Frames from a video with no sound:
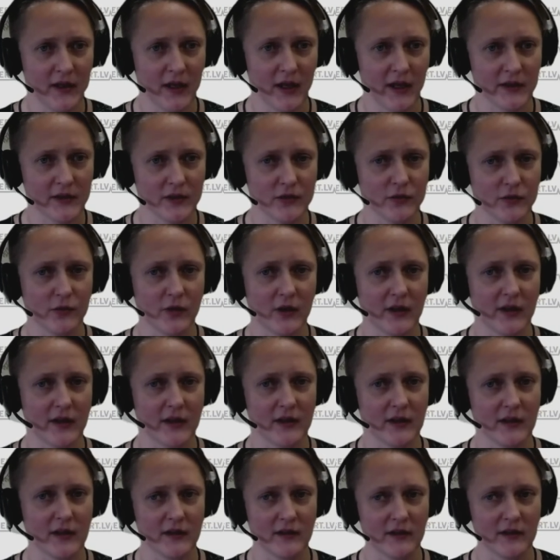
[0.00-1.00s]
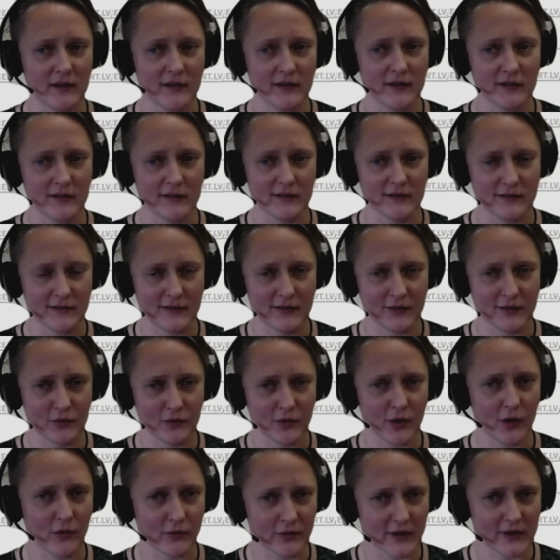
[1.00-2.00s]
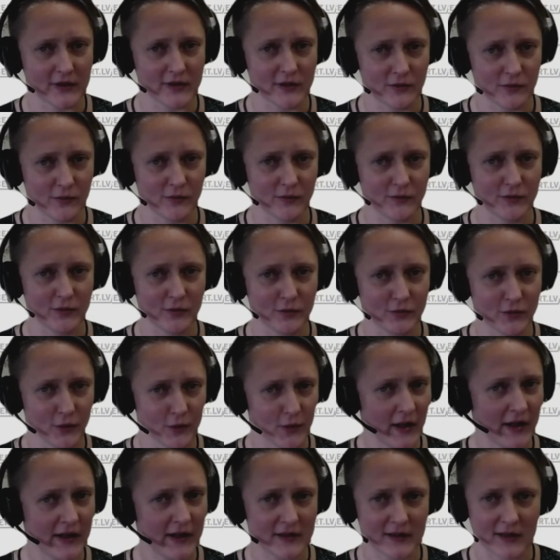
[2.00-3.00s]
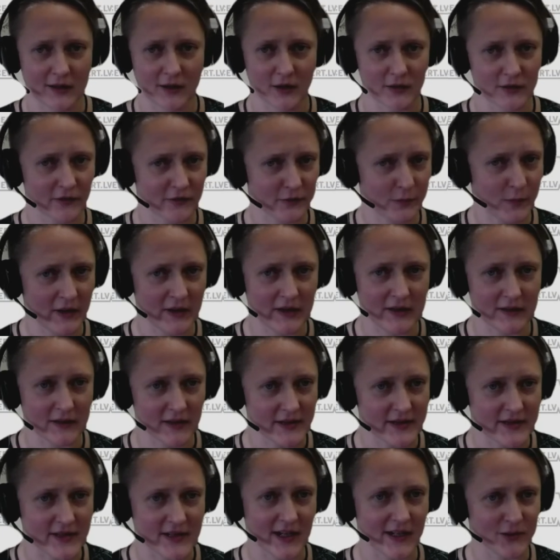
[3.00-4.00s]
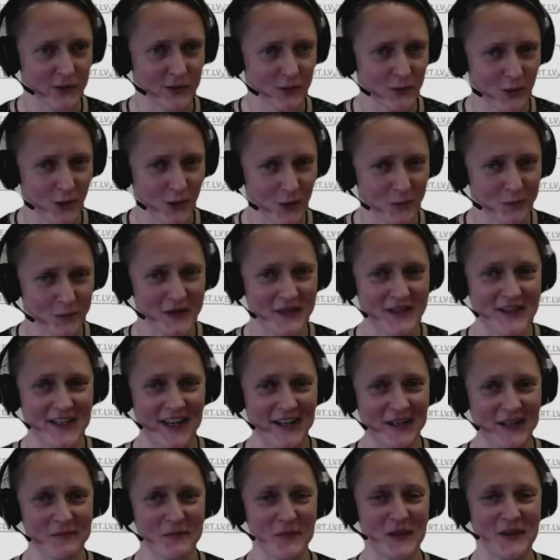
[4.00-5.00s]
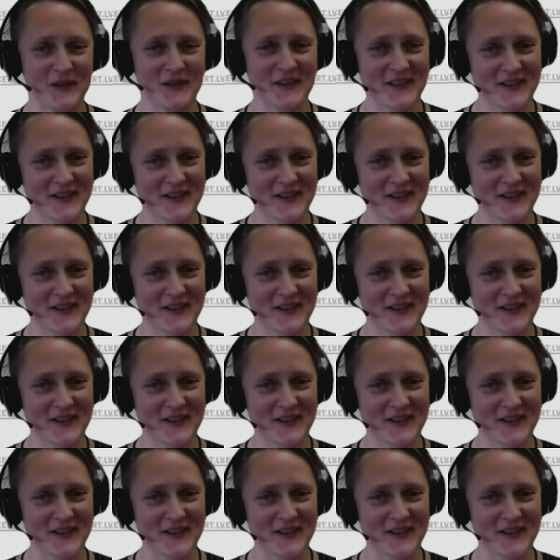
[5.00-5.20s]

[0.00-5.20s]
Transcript: And you are, you know that you donate a lot of money, let's say, to homeless animals.